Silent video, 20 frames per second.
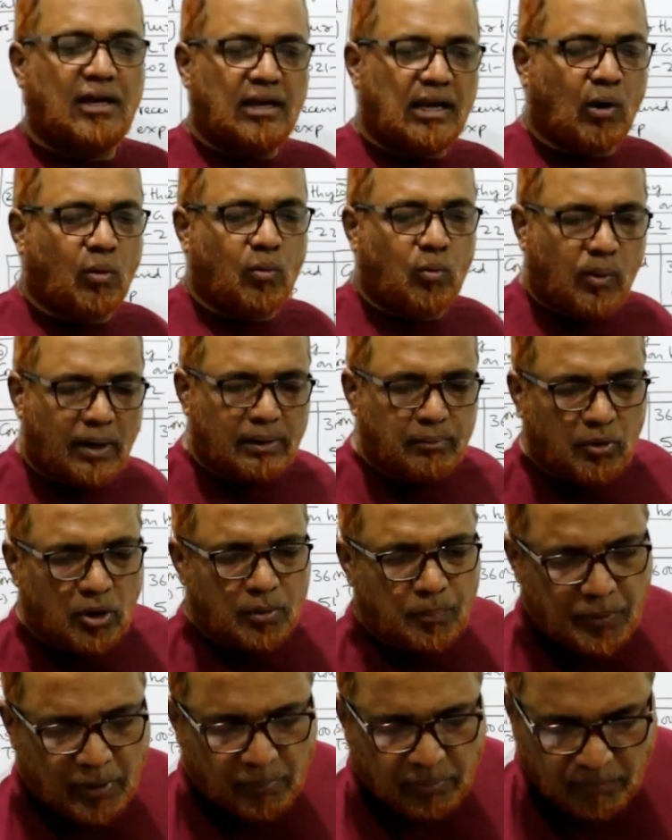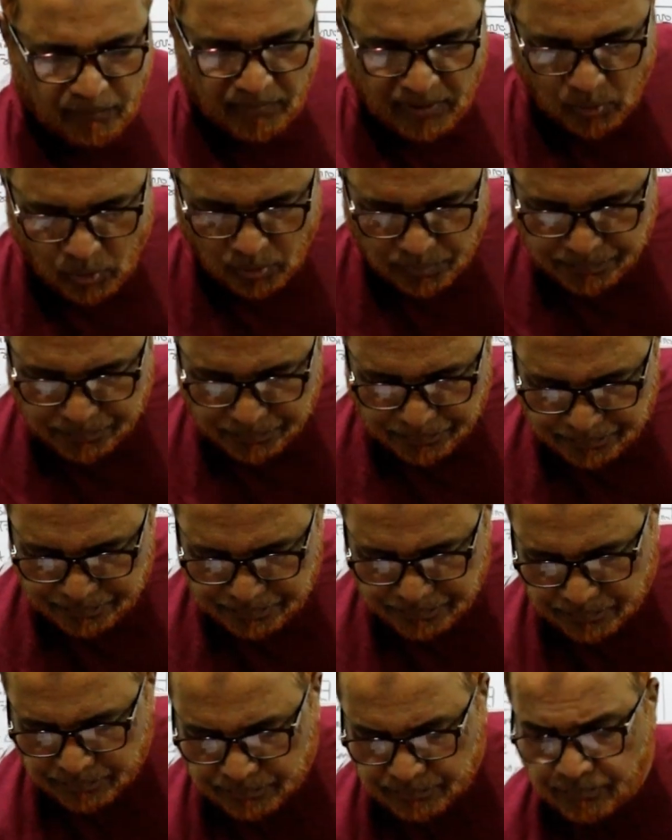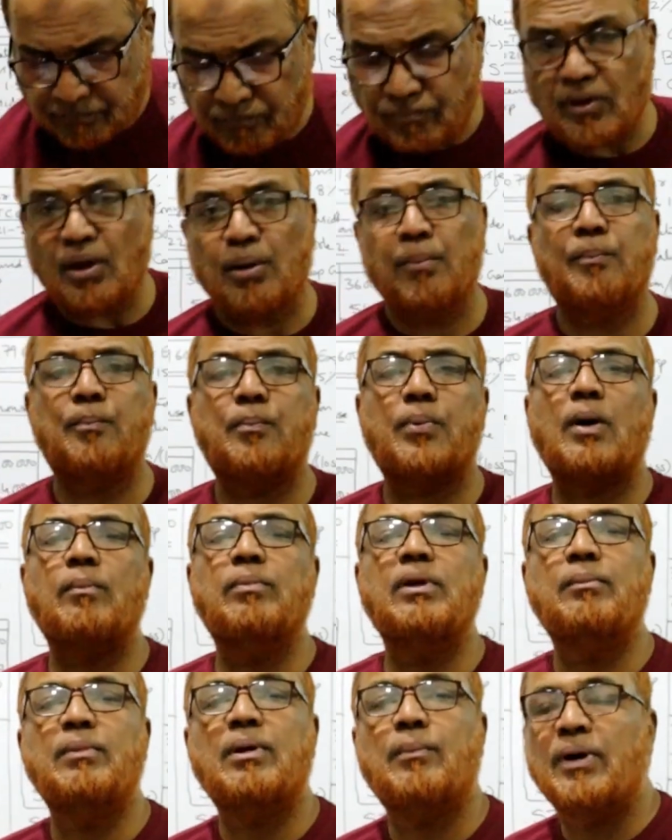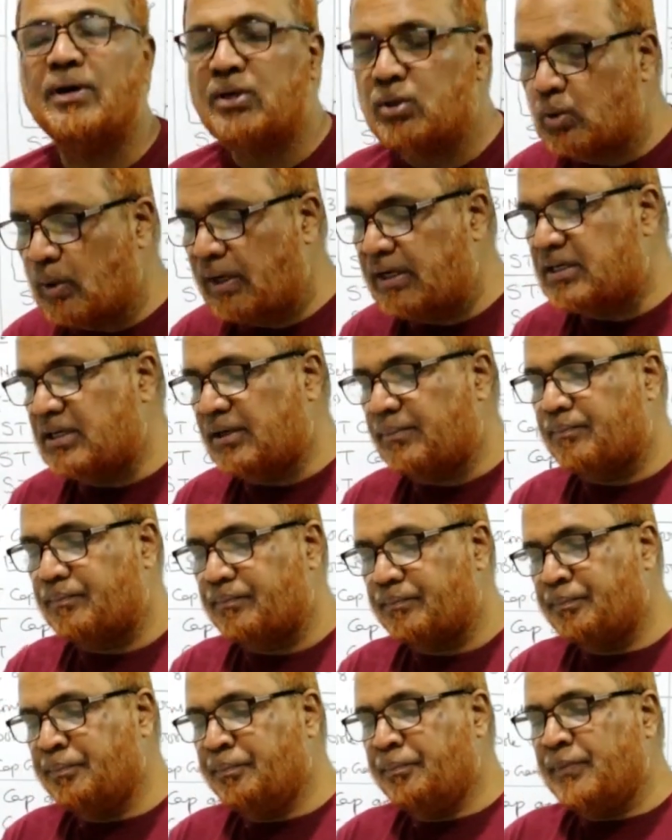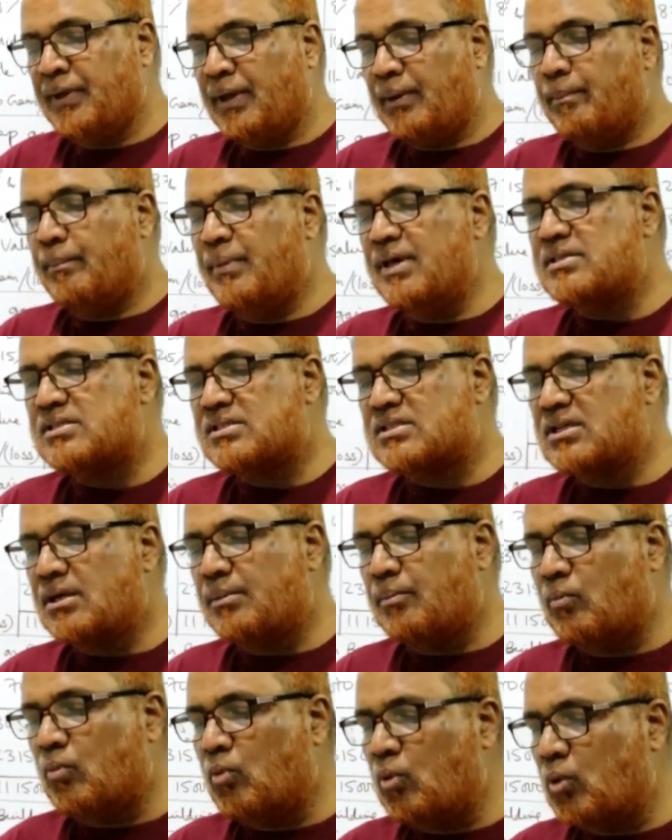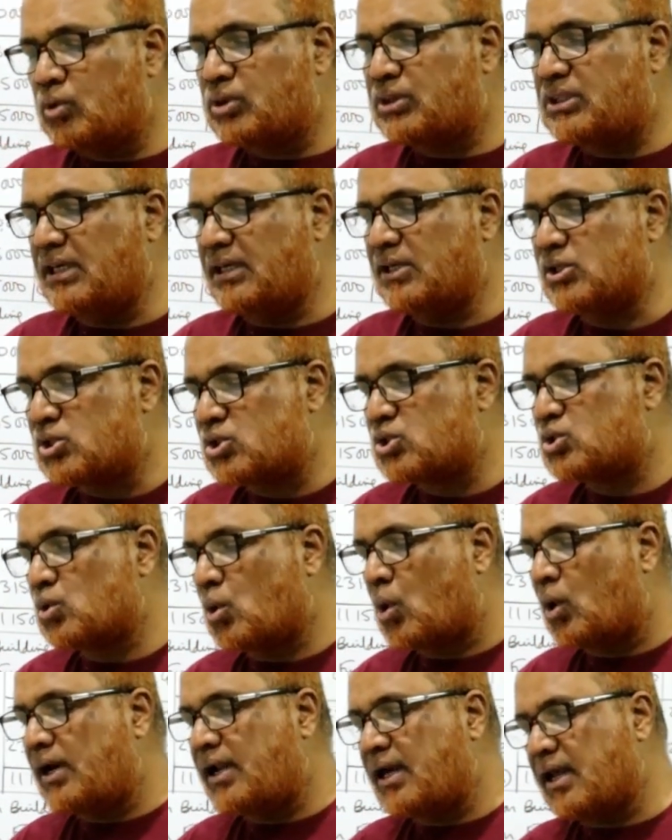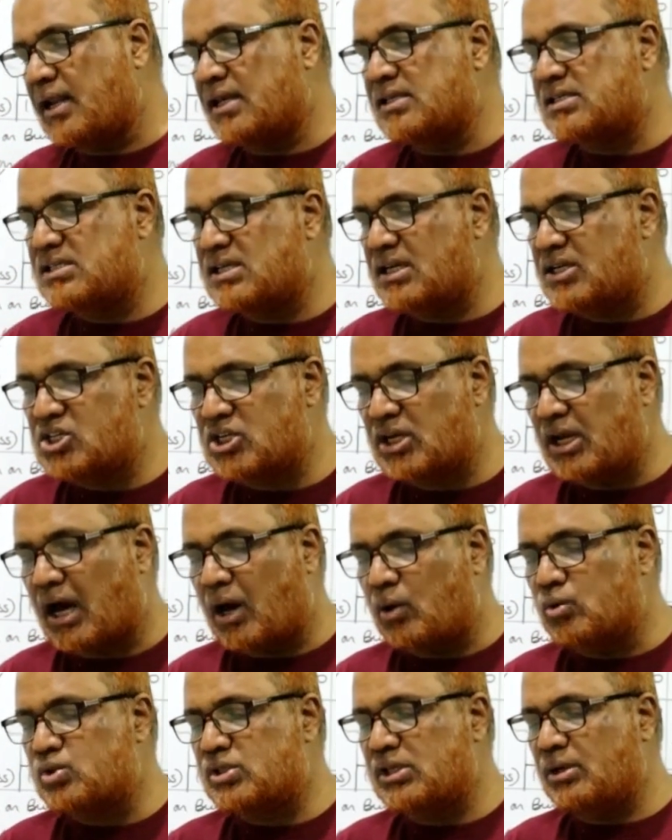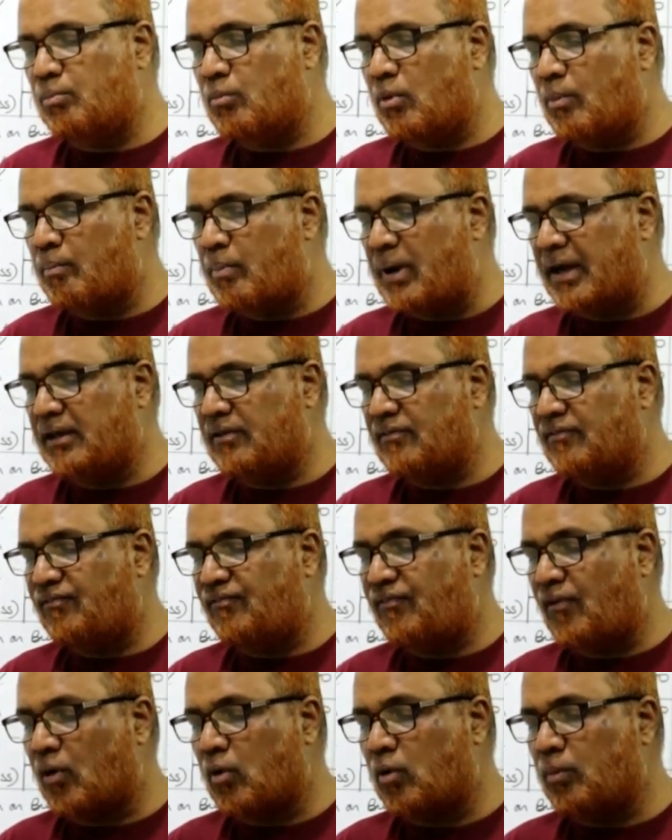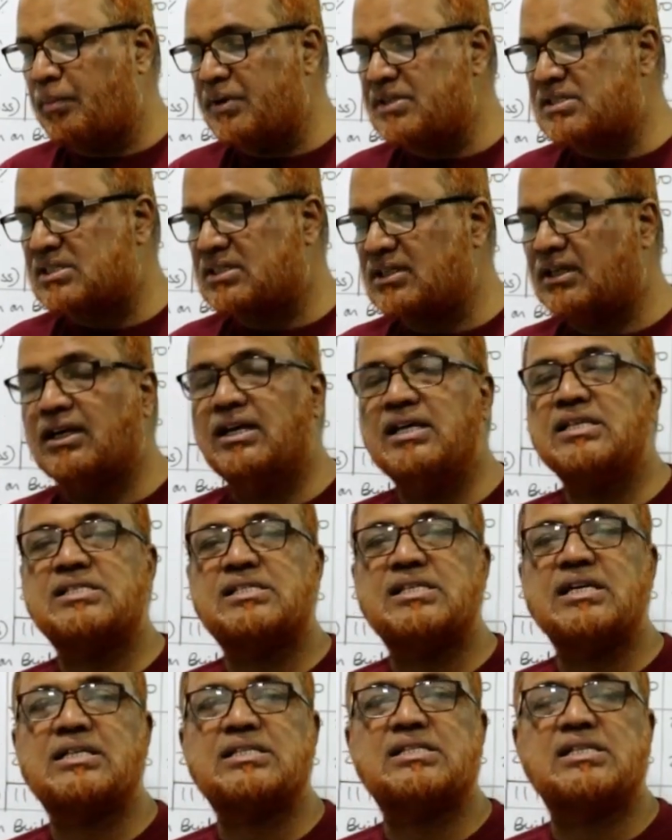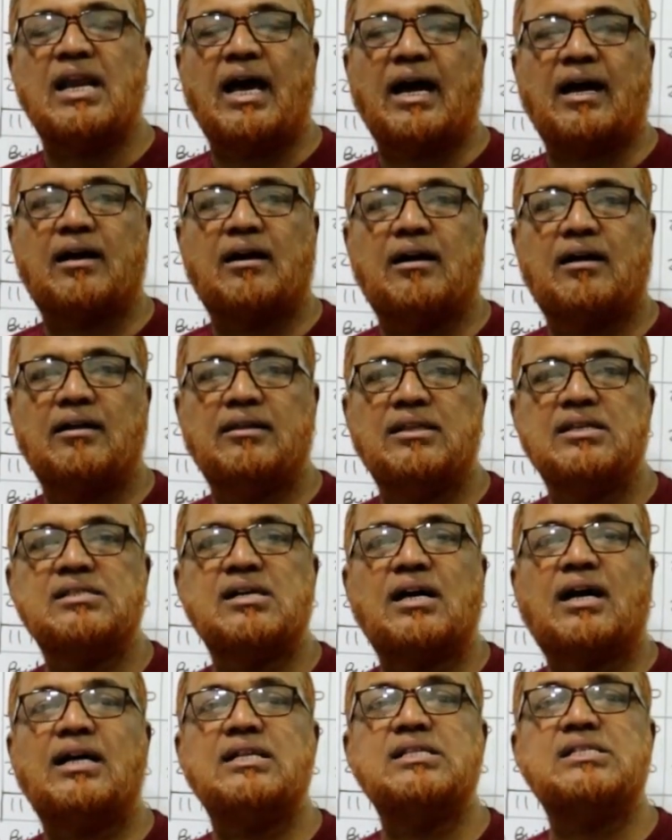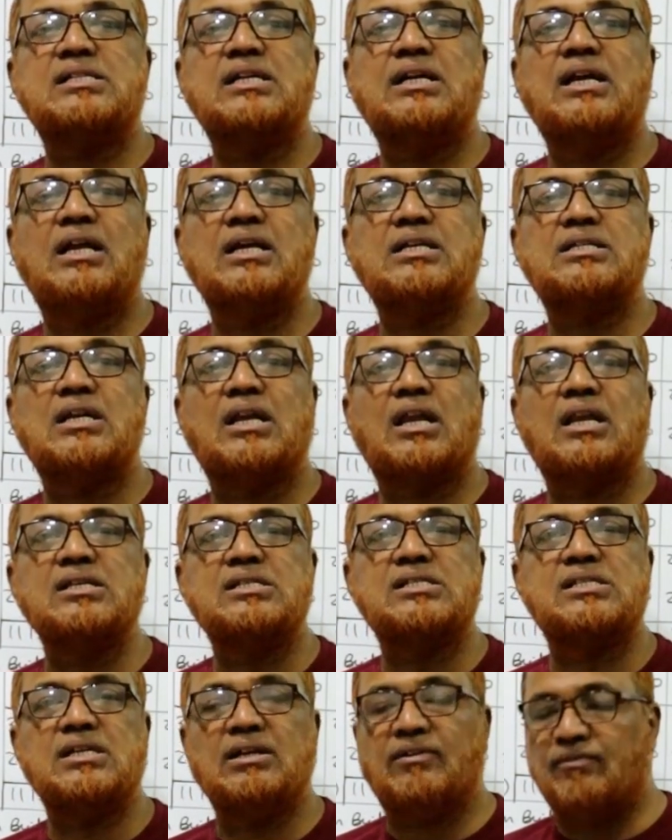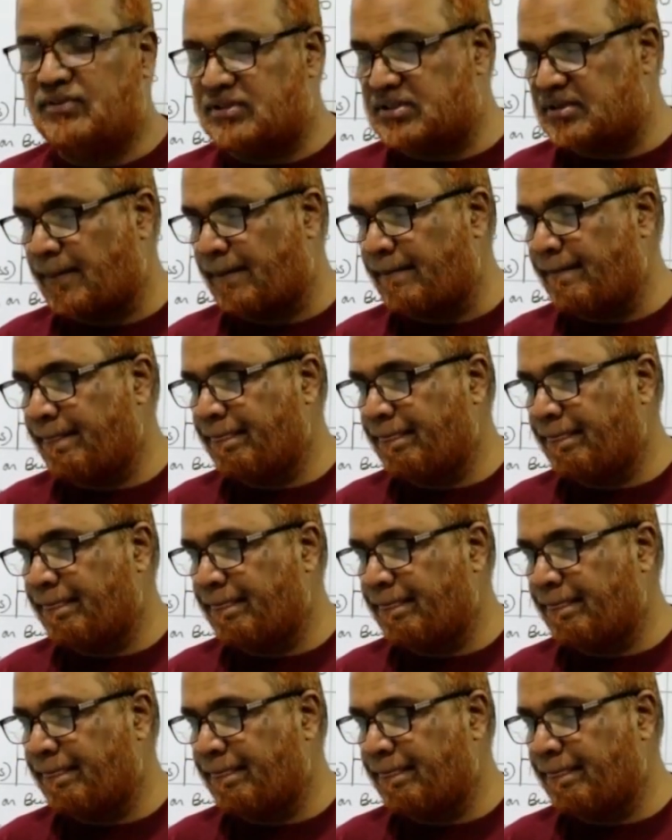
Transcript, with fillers: Now, one more problem we'll do. Problem number 20. Mr. Murthy sold a residential house in Mumbai for rupees 36 lakh. This is the consideration received.